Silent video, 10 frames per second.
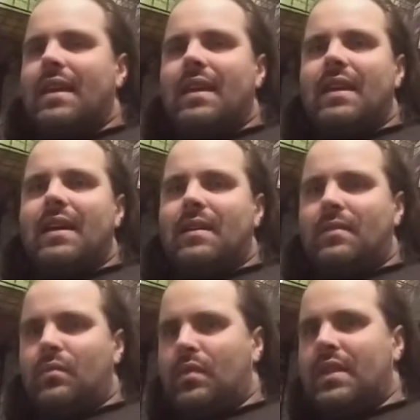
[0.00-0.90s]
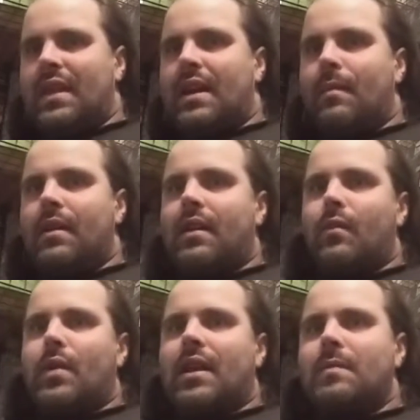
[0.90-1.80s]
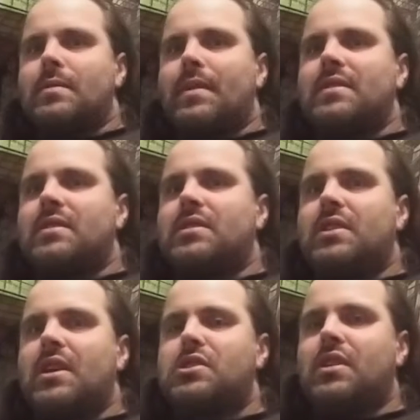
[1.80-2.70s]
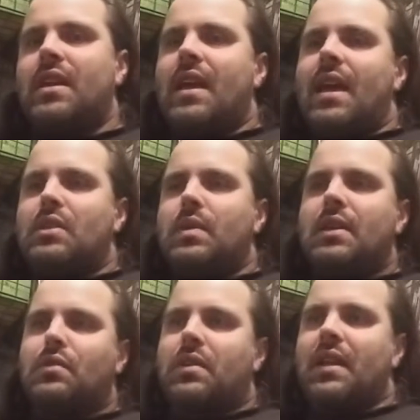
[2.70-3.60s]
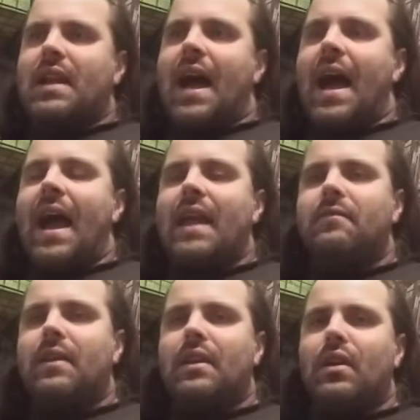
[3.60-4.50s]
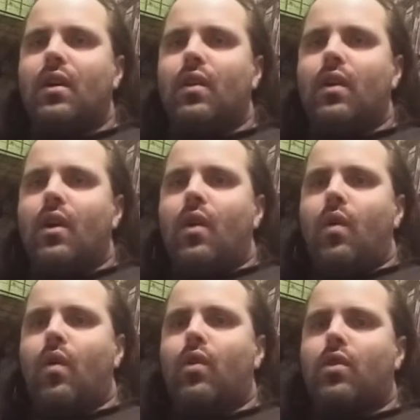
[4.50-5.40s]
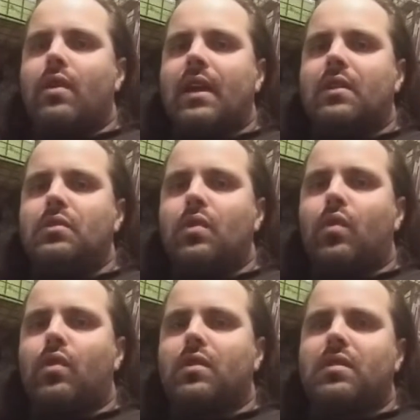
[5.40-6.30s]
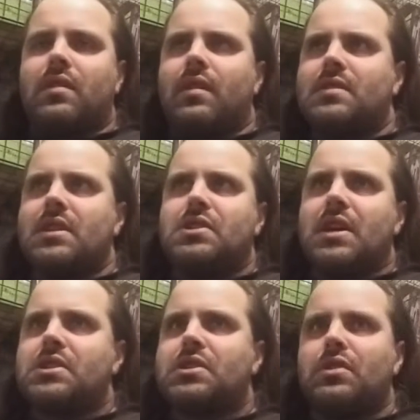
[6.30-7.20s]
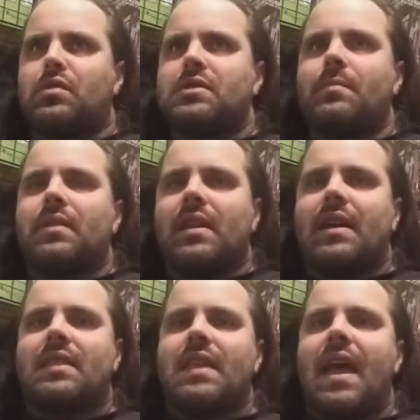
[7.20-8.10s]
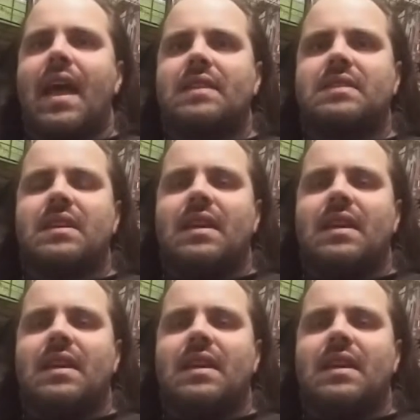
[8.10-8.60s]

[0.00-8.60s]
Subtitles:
When it comes up as a suggestion, you either click hide video or ignore suggestion or something like that,